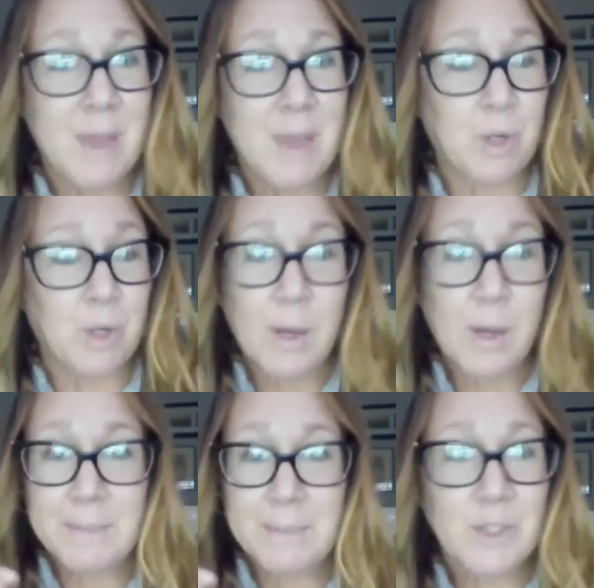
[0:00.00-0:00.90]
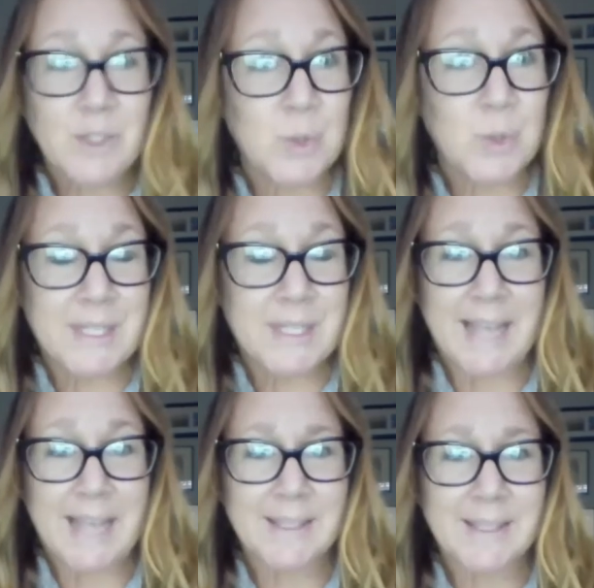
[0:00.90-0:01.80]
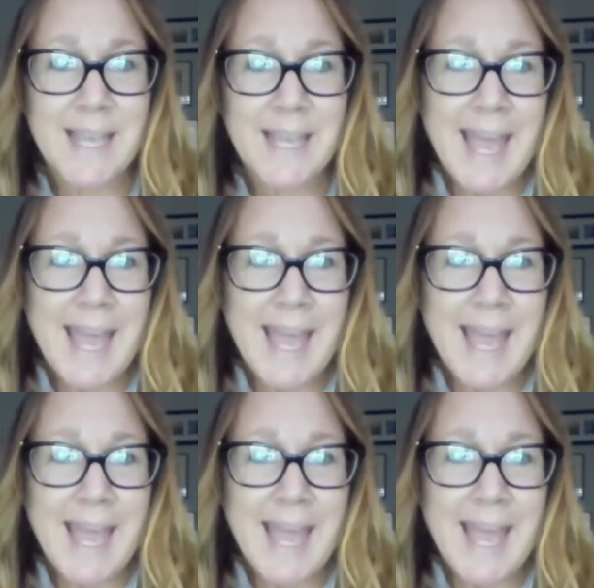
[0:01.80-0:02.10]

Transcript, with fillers: that were going to be two cents